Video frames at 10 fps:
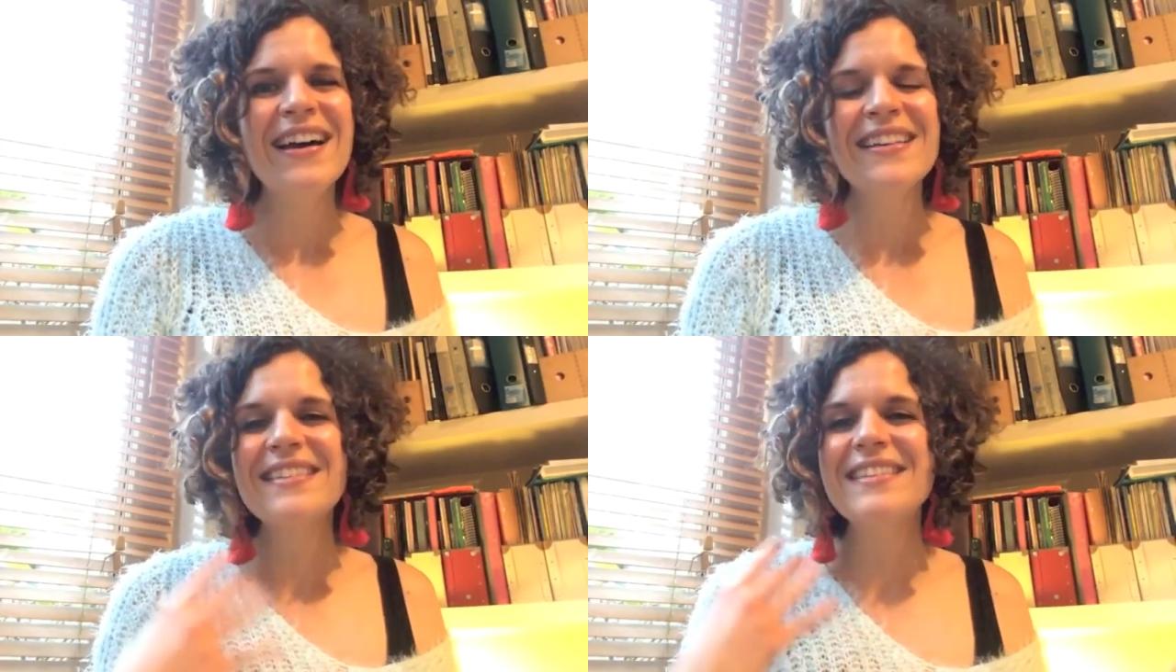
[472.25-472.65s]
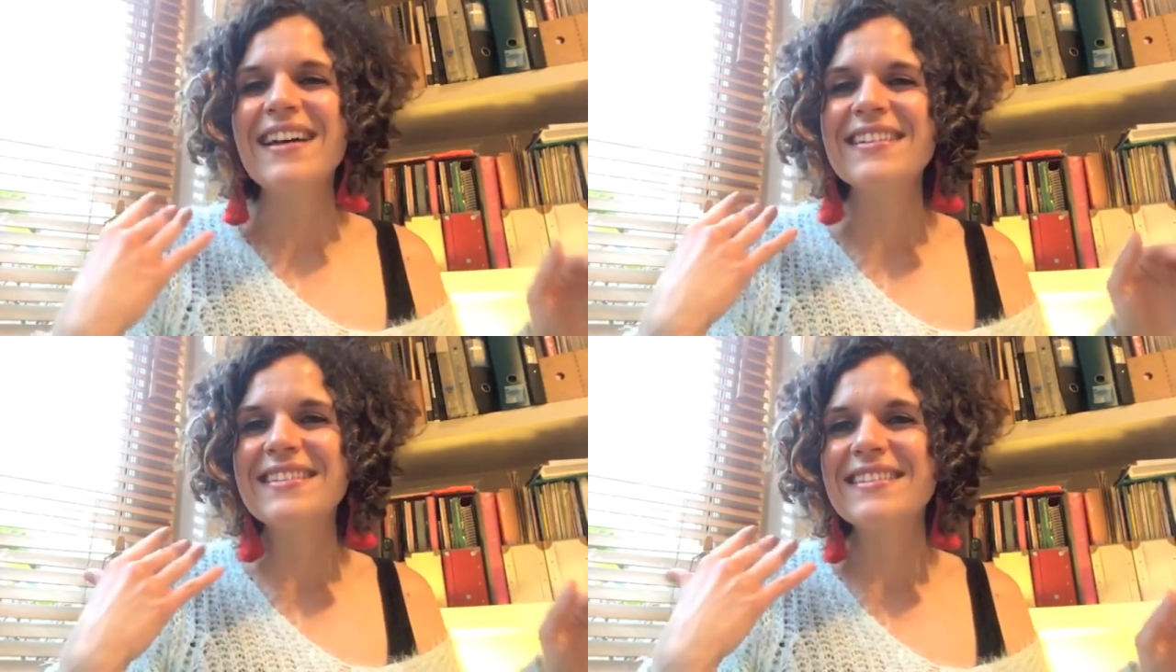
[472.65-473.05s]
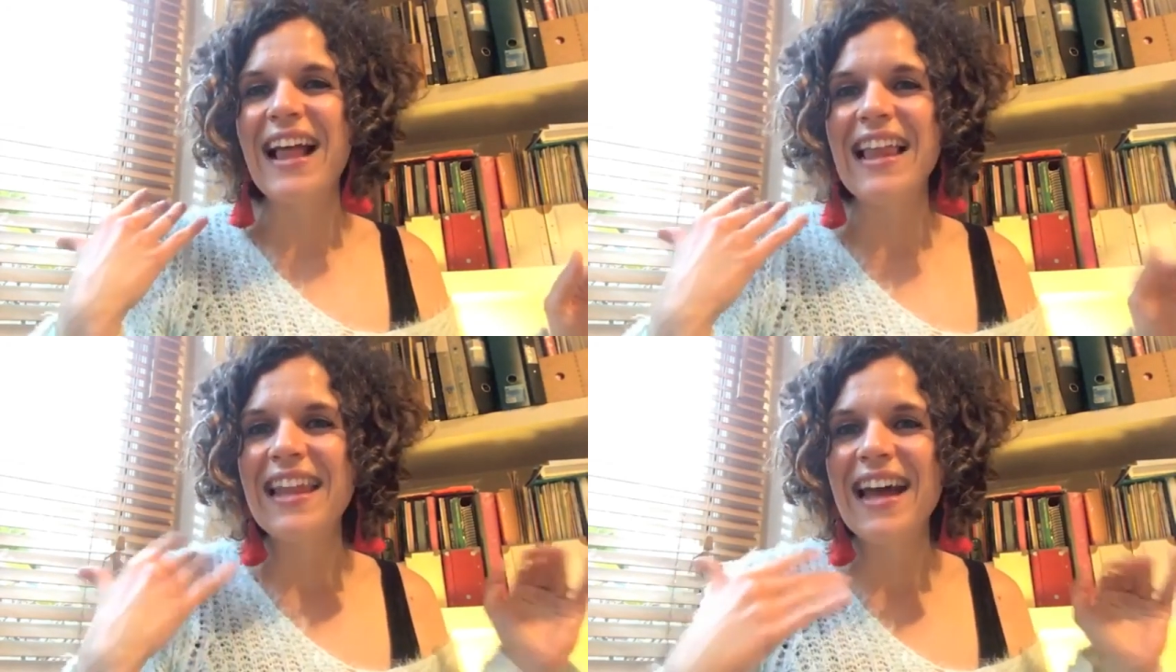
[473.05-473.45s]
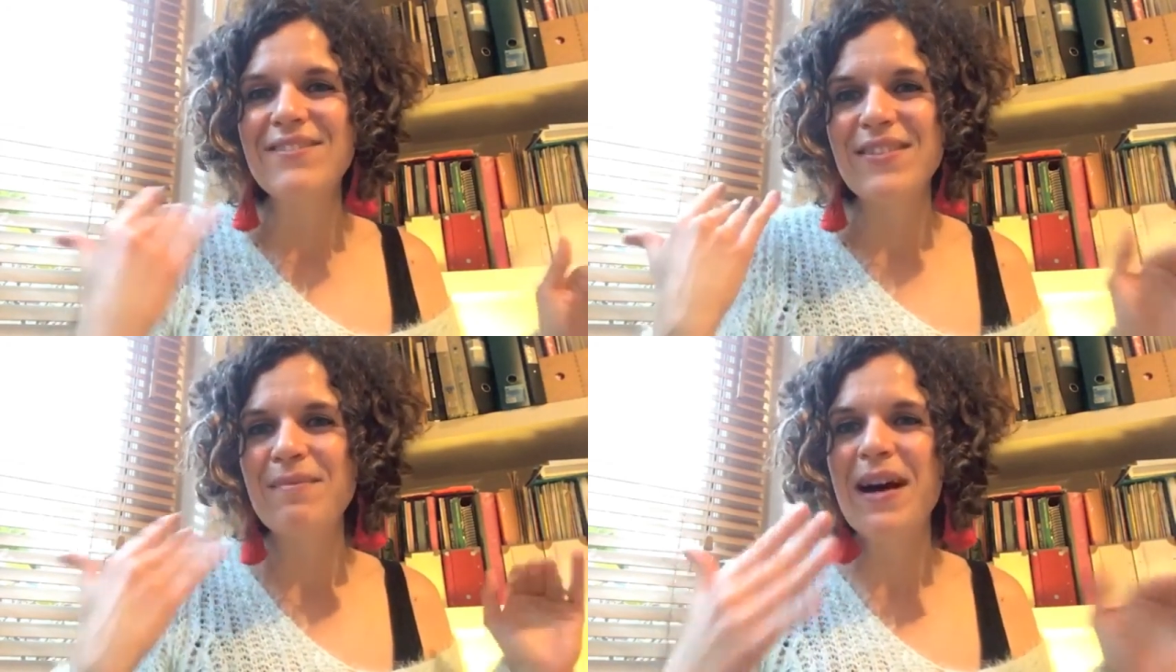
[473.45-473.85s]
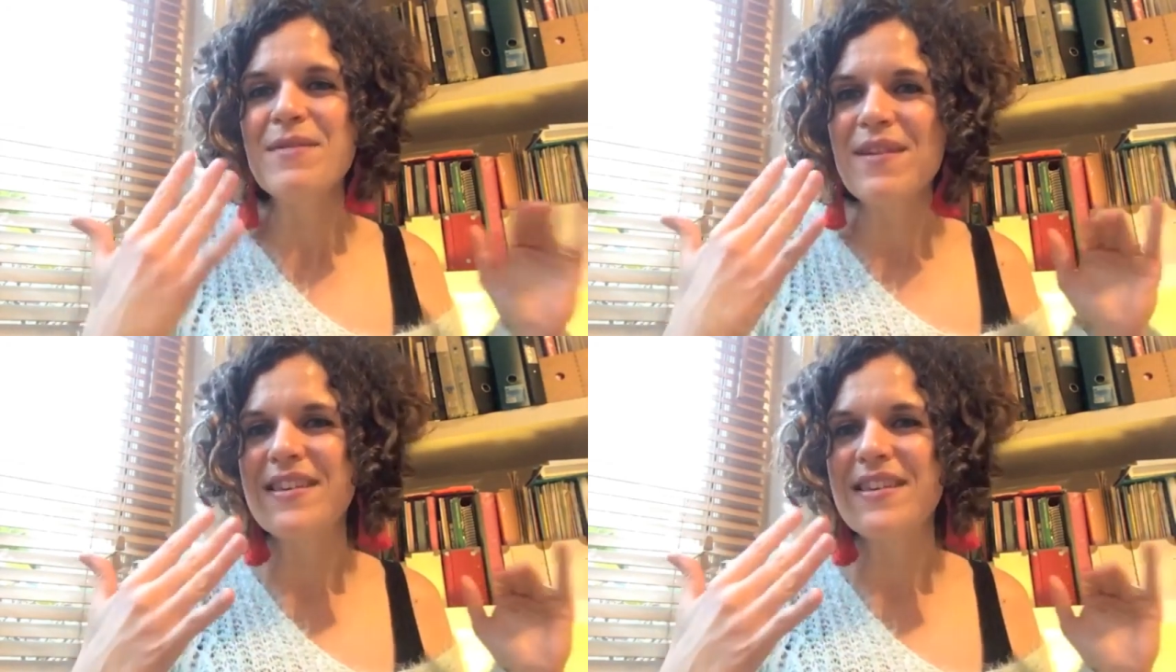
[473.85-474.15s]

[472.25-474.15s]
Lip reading: So that line, remind me of